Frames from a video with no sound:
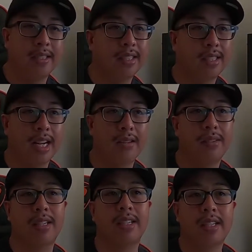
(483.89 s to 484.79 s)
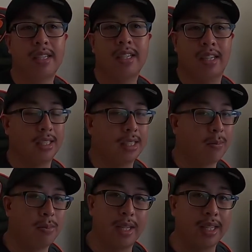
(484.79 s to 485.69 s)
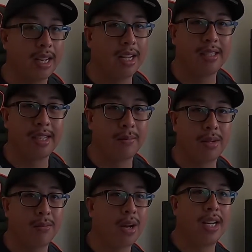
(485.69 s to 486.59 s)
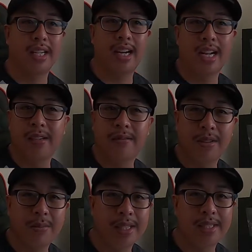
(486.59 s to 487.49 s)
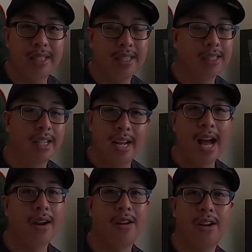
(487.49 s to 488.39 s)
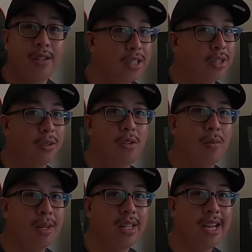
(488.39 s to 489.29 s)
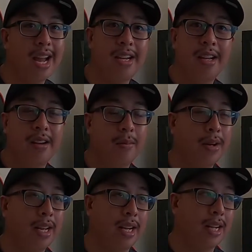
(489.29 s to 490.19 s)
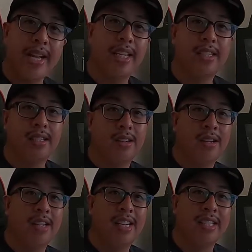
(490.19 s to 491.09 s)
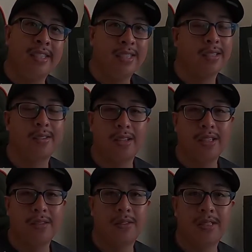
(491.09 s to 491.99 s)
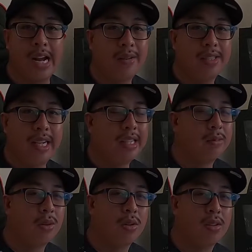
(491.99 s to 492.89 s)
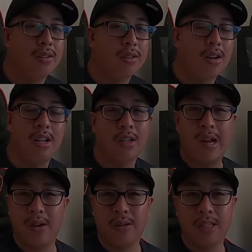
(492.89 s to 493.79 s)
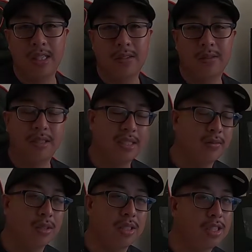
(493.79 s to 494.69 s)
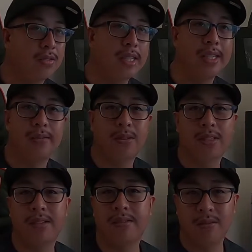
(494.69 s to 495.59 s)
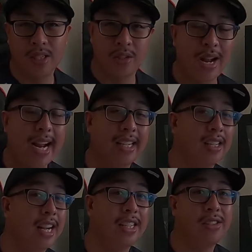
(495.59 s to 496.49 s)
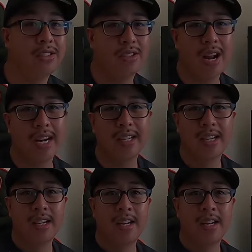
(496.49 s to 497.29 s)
They're just kind of a separate product line from BCs. I don't know, you don't quote me on that, but Megan's are decent coilovers. I would say they're more all-around coilovers for the street, for the track, light use track.